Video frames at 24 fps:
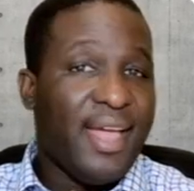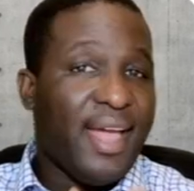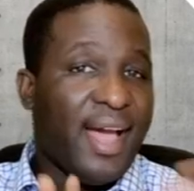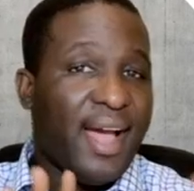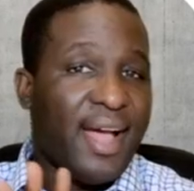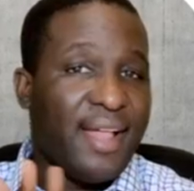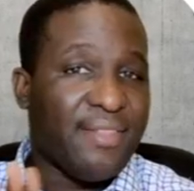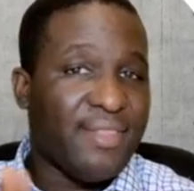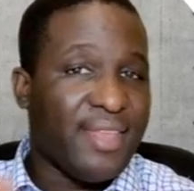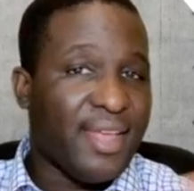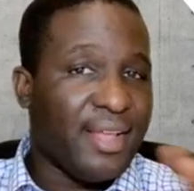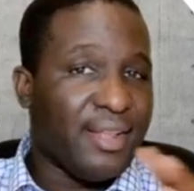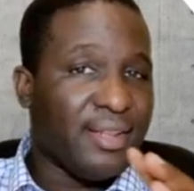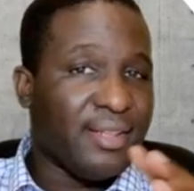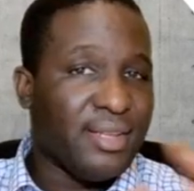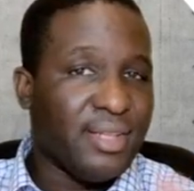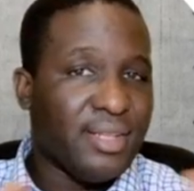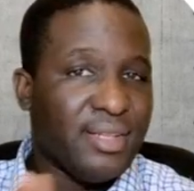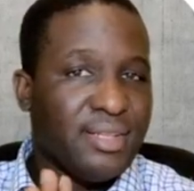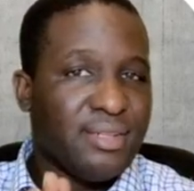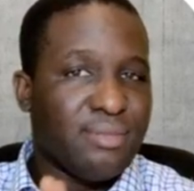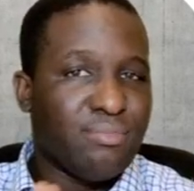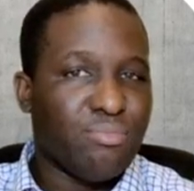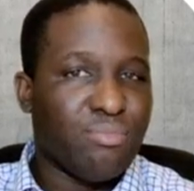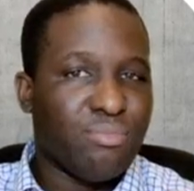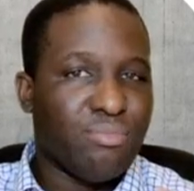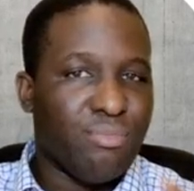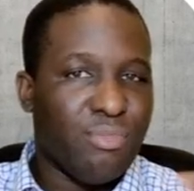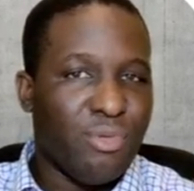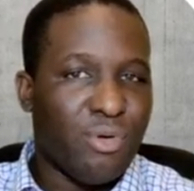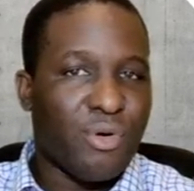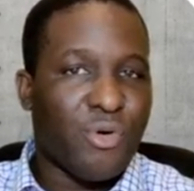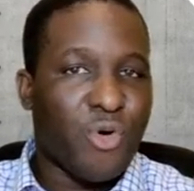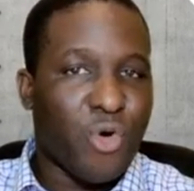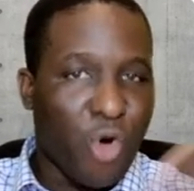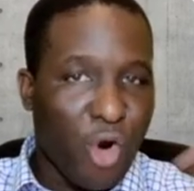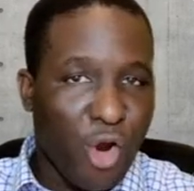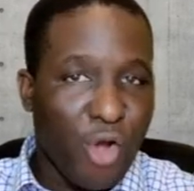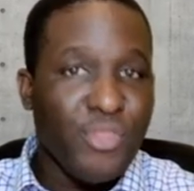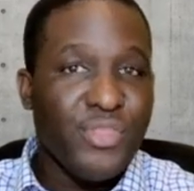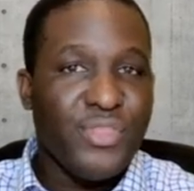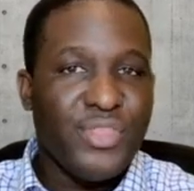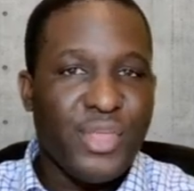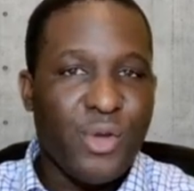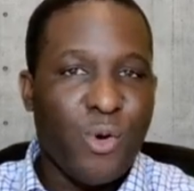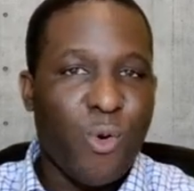and then run the